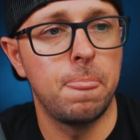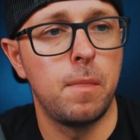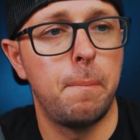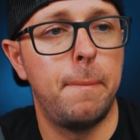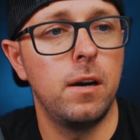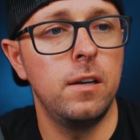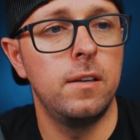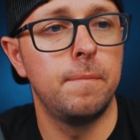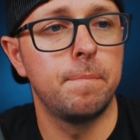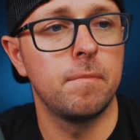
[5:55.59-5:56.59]
But
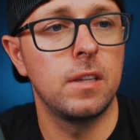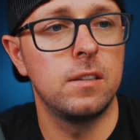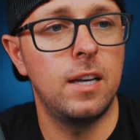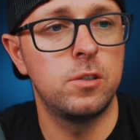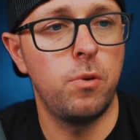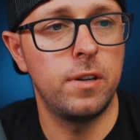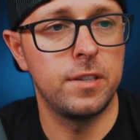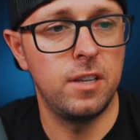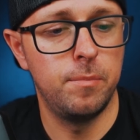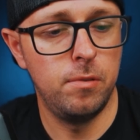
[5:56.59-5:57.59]
that's one
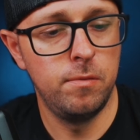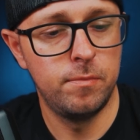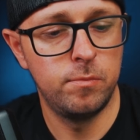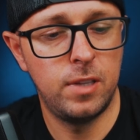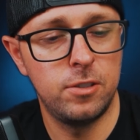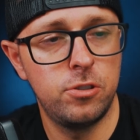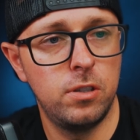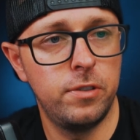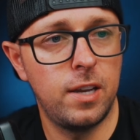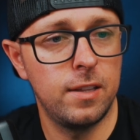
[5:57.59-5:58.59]
example. I'm not sure if
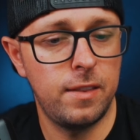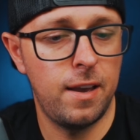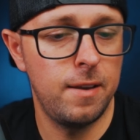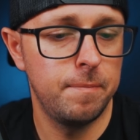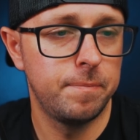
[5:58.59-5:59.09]
you got that.